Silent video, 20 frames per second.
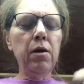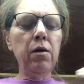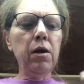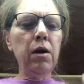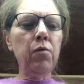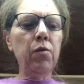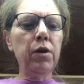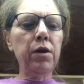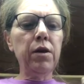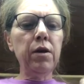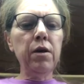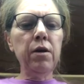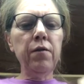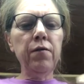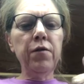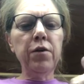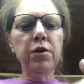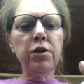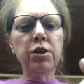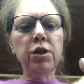With any of
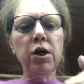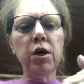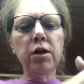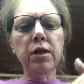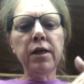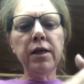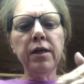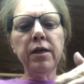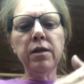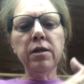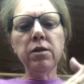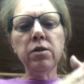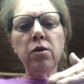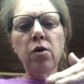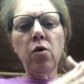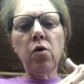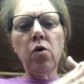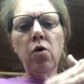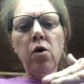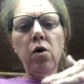your chunkies,
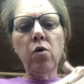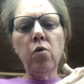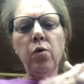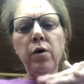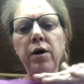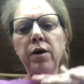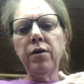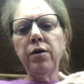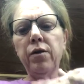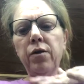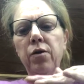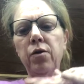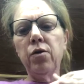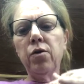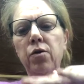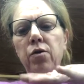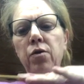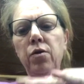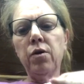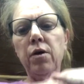or with
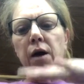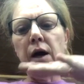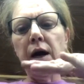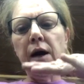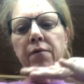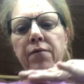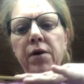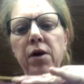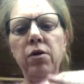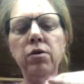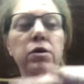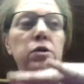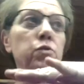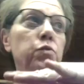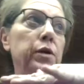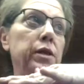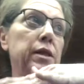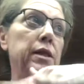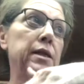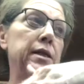your, I've noticed
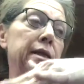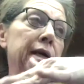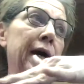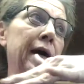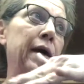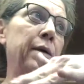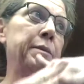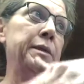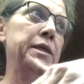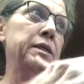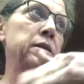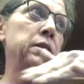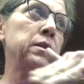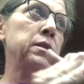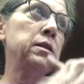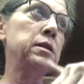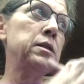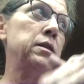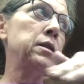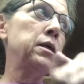with the
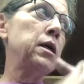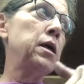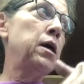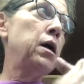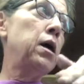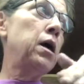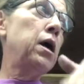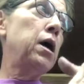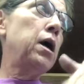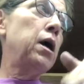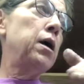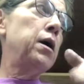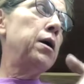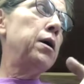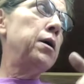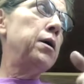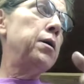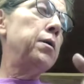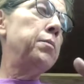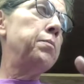diamonds,
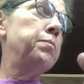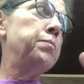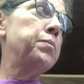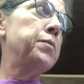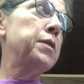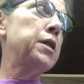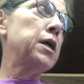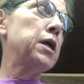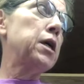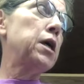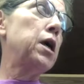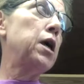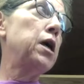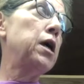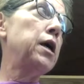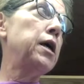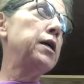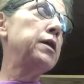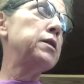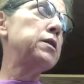the
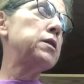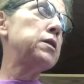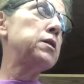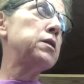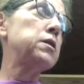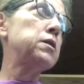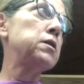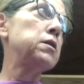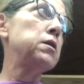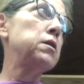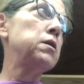cuts,